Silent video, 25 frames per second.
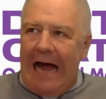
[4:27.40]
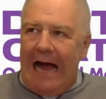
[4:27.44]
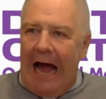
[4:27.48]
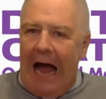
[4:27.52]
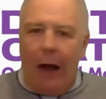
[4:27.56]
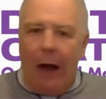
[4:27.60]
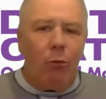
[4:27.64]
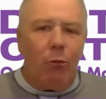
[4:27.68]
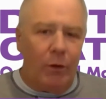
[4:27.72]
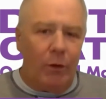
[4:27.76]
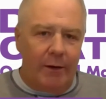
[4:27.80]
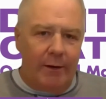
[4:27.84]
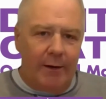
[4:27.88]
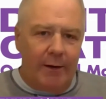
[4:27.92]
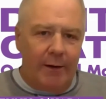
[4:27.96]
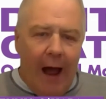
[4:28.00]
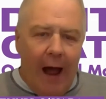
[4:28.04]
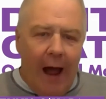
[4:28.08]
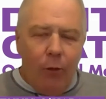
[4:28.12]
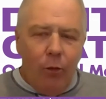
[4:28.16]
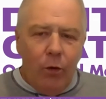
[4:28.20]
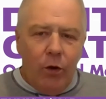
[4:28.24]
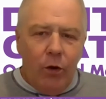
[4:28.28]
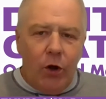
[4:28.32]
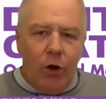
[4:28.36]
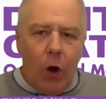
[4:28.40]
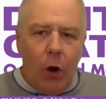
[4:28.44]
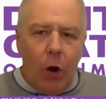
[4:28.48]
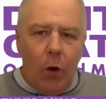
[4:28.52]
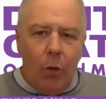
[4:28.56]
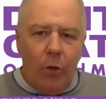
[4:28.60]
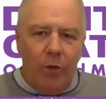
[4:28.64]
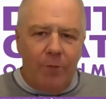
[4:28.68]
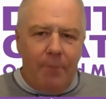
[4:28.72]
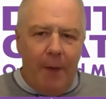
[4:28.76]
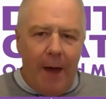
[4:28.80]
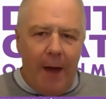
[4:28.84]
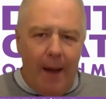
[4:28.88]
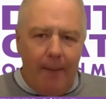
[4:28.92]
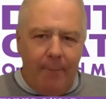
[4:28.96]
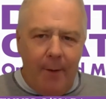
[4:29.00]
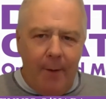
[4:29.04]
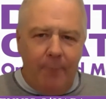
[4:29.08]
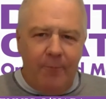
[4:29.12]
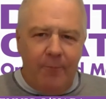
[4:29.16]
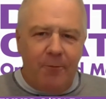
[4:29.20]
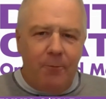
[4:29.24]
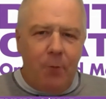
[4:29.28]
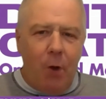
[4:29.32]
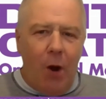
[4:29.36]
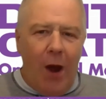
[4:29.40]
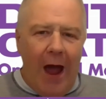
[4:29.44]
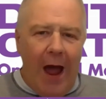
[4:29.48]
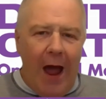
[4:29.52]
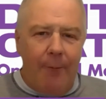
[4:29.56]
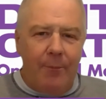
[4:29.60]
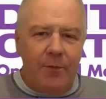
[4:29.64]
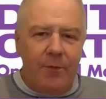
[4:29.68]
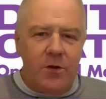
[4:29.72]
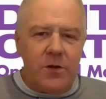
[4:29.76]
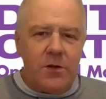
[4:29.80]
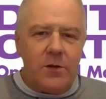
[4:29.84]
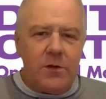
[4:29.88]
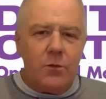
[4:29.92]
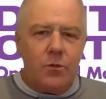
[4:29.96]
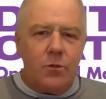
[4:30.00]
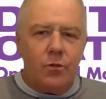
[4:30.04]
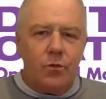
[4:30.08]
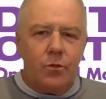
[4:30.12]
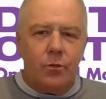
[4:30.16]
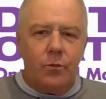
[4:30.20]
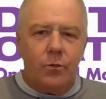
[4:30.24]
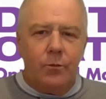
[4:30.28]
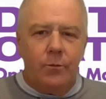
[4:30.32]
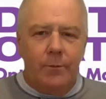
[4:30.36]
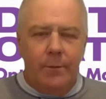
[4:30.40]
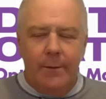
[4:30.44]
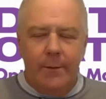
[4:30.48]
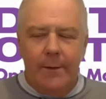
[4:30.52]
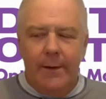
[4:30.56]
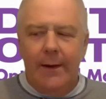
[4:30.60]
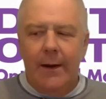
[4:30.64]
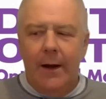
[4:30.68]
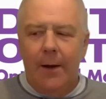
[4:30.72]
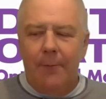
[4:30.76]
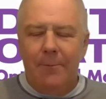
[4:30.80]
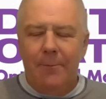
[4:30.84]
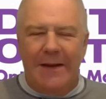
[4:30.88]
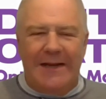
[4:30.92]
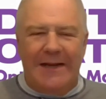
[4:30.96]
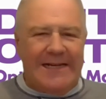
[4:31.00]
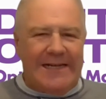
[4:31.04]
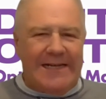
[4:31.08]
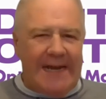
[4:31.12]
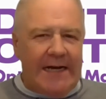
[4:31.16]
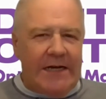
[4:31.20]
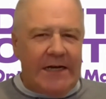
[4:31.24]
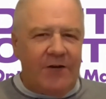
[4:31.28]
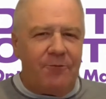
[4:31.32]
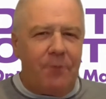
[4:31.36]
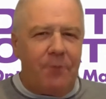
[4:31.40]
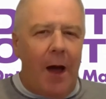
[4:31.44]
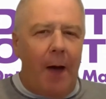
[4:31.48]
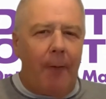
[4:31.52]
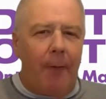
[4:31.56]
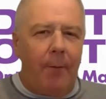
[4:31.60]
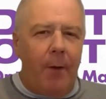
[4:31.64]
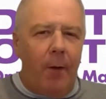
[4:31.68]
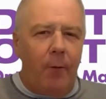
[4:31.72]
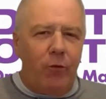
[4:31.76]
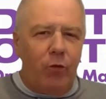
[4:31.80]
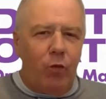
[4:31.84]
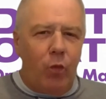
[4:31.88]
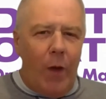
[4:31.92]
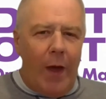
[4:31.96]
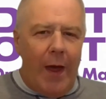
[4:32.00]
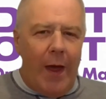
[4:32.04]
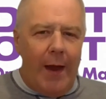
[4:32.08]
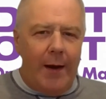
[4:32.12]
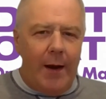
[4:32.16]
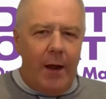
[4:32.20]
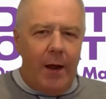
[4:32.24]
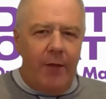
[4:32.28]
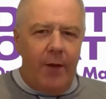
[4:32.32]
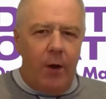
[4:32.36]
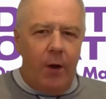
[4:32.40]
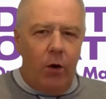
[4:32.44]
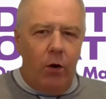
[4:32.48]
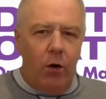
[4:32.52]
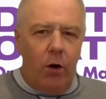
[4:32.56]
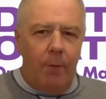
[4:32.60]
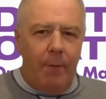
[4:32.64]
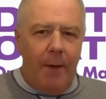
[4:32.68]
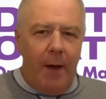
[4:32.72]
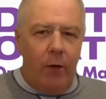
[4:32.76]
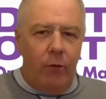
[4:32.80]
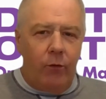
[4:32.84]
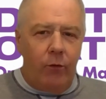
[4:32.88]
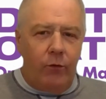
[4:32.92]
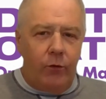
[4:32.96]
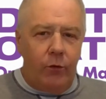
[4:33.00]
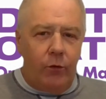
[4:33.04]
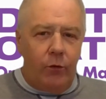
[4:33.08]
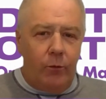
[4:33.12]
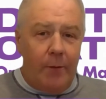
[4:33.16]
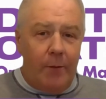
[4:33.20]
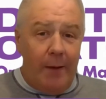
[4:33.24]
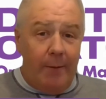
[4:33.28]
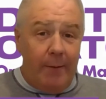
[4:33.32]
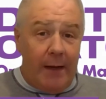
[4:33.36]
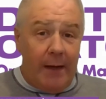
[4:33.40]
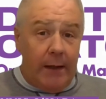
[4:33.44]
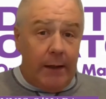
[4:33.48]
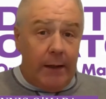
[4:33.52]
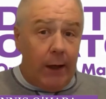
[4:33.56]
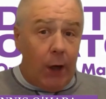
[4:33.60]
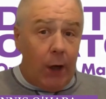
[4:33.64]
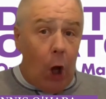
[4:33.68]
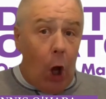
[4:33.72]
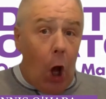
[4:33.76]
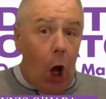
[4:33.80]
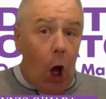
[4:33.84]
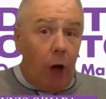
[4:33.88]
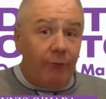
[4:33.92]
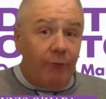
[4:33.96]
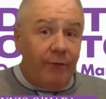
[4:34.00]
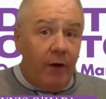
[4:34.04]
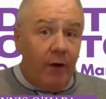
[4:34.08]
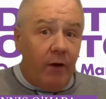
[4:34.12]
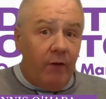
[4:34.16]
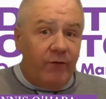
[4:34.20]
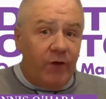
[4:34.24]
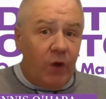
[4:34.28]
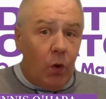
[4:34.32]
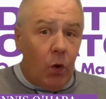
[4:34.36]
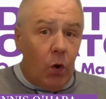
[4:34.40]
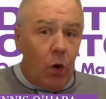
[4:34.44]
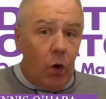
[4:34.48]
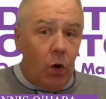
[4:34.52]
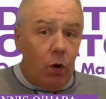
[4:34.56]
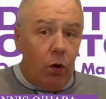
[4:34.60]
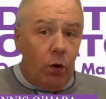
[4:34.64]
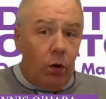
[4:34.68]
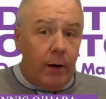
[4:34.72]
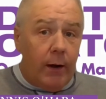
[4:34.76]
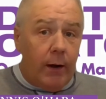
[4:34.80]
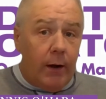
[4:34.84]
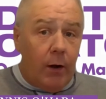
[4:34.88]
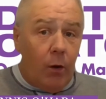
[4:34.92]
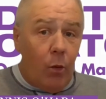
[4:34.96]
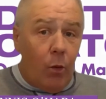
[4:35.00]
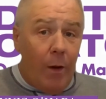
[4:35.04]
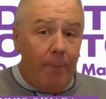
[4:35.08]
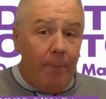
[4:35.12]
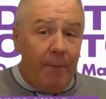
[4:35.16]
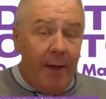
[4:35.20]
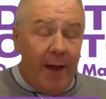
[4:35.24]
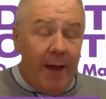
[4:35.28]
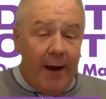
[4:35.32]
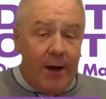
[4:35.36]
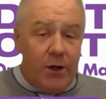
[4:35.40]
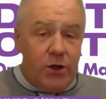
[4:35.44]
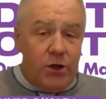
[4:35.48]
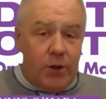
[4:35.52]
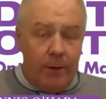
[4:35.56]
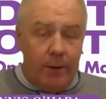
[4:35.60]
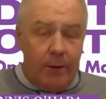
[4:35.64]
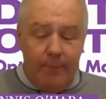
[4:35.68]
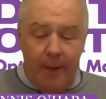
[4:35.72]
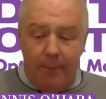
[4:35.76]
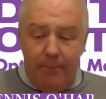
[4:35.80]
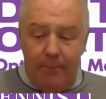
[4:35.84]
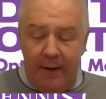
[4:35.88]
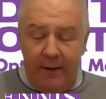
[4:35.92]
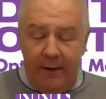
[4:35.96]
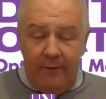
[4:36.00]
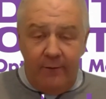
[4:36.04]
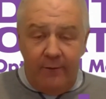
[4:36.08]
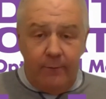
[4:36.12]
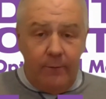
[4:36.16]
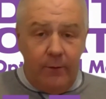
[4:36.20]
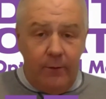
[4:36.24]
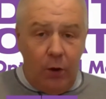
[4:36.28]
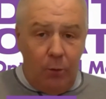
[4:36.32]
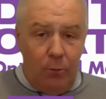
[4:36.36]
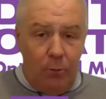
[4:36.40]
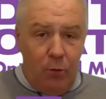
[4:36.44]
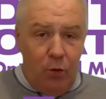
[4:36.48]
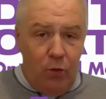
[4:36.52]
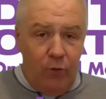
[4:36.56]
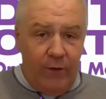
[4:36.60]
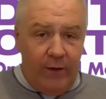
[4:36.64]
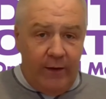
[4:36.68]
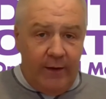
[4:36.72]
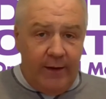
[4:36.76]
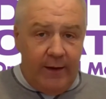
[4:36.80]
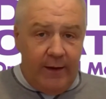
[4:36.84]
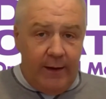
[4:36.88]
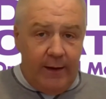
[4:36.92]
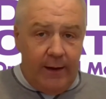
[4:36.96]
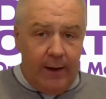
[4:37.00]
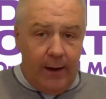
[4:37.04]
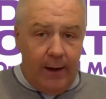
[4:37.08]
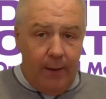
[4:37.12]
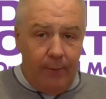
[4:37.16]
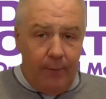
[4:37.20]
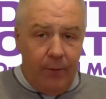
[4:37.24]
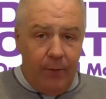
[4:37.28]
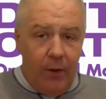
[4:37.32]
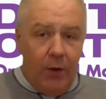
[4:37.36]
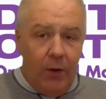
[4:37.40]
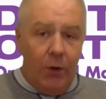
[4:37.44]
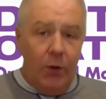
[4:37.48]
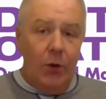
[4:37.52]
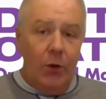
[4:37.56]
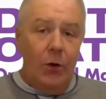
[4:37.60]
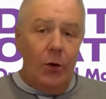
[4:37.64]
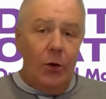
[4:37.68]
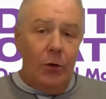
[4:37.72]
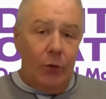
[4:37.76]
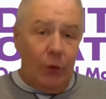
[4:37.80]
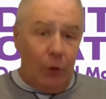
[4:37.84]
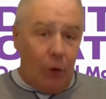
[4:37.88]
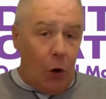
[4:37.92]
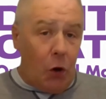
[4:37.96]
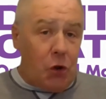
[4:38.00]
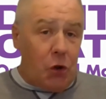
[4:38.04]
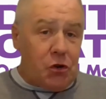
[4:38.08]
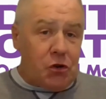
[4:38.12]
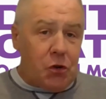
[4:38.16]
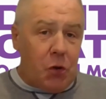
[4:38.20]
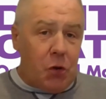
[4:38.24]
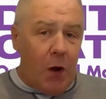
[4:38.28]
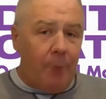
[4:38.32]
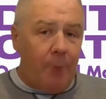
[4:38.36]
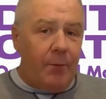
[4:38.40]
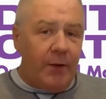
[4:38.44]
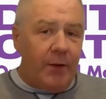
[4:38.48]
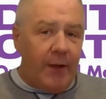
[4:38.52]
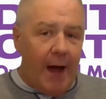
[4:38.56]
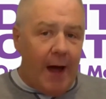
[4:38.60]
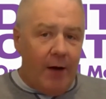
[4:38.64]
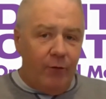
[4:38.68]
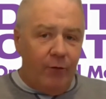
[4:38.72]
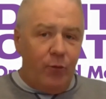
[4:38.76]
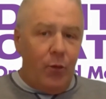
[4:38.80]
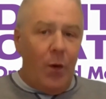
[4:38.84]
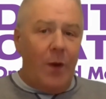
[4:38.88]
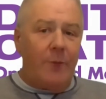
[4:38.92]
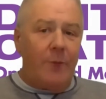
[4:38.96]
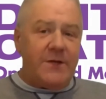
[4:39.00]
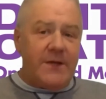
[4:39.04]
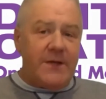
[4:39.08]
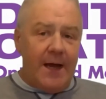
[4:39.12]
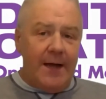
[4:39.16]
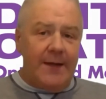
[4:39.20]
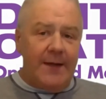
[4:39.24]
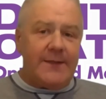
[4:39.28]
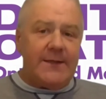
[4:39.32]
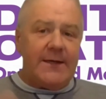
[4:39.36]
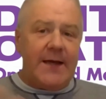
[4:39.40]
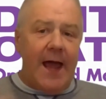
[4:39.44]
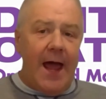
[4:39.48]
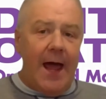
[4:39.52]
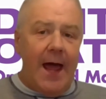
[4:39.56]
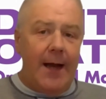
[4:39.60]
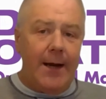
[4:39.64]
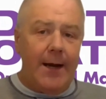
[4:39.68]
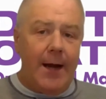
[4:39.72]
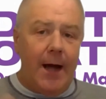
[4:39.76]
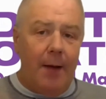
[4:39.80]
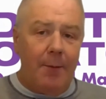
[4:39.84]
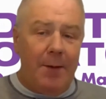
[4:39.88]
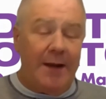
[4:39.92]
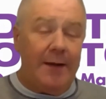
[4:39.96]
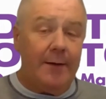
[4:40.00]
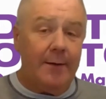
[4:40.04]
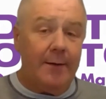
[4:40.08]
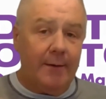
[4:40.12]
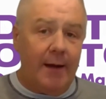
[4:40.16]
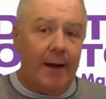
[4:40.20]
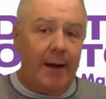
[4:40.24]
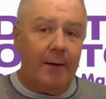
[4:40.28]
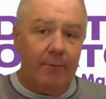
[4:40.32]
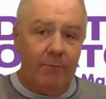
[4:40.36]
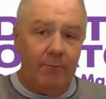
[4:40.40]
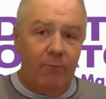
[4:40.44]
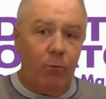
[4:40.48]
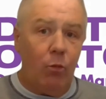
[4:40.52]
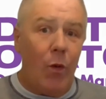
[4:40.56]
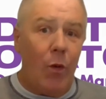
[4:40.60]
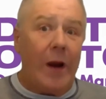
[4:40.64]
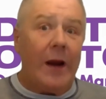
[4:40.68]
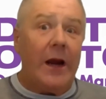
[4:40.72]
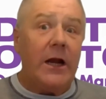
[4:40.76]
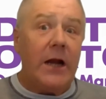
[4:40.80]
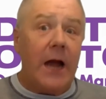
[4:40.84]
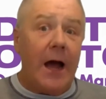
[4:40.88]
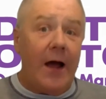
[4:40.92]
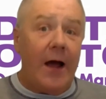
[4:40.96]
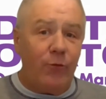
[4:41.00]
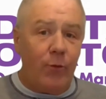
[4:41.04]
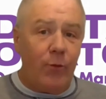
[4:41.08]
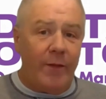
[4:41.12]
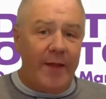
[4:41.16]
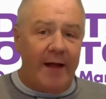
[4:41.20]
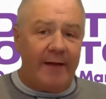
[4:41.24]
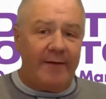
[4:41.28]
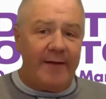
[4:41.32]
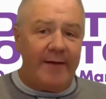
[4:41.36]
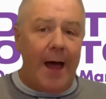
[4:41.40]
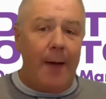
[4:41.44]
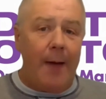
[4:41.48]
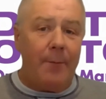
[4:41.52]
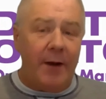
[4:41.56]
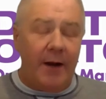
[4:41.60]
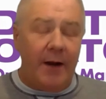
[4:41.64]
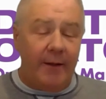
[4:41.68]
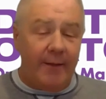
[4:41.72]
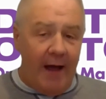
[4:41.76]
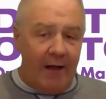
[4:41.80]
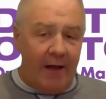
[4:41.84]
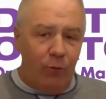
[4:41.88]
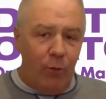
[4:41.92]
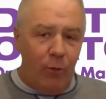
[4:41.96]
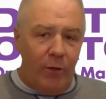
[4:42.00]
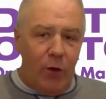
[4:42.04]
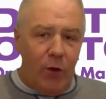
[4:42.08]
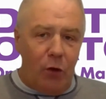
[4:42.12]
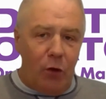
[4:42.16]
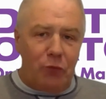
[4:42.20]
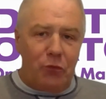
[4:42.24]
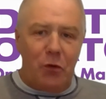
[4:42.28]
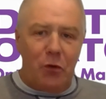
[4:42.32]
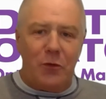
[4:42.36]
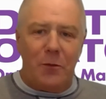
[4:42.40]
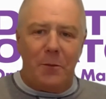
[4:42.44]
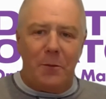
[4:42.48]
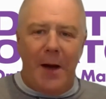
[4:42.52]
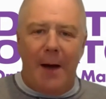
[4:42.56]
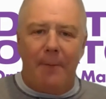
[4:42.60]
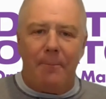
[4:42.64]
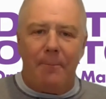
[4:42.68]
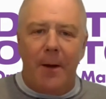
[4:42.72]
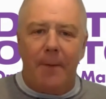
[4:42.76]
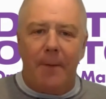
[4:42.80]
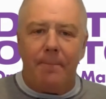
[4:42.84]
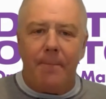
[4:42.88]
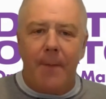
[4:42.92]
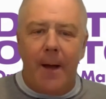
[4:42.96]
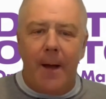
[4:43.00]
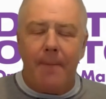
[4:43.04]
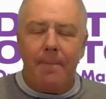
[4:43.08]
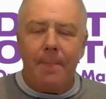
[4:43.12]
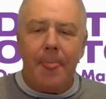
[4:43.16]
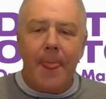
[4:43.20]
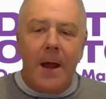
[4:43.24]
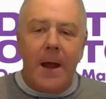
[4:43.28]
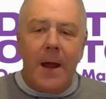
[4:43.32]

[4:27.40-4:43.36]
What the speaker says: I wouldn't. I would go with pop-ups, perhaps instinctive pop-ups when they're about to maybe click off of your web page. That means, moving the cursor up. A lot of websites can recognize when that's happening. That's when they'll throw the pop-up up.